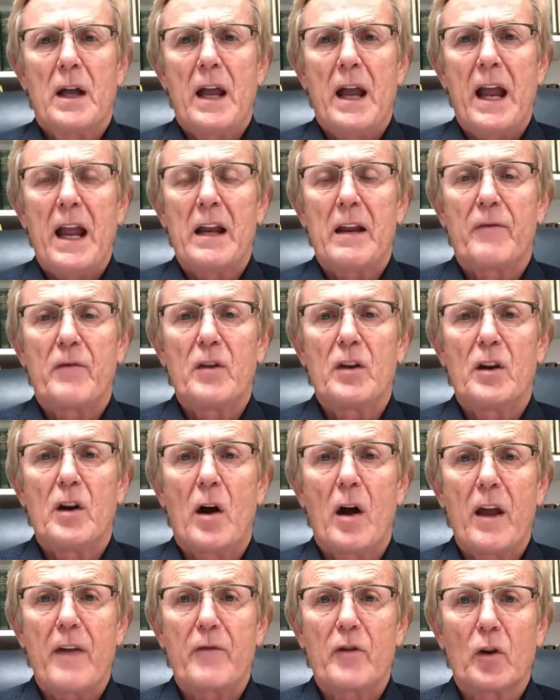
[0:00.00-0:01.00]
And if, you
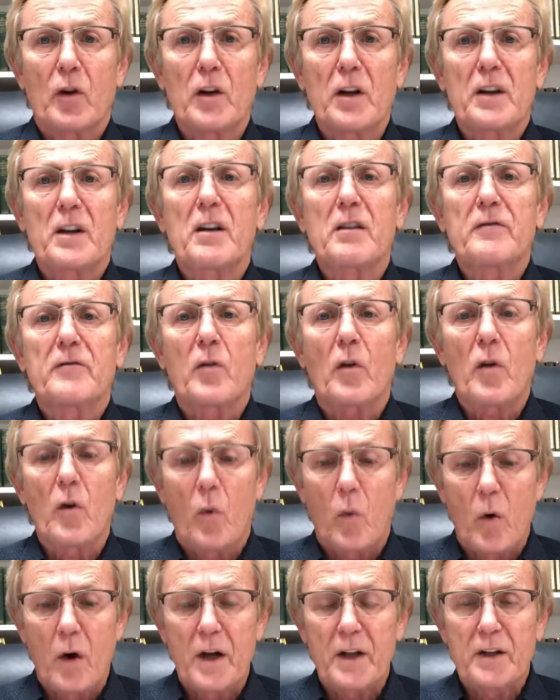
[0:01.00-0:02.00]
don't, if you're looking for the
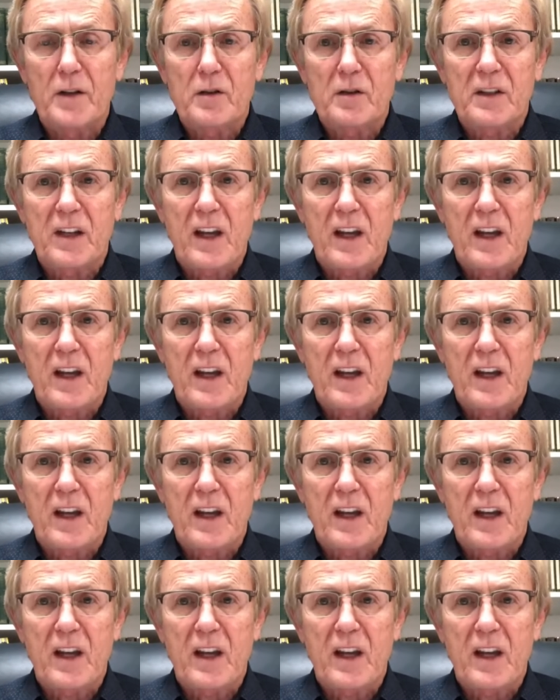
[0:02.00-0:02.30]
one who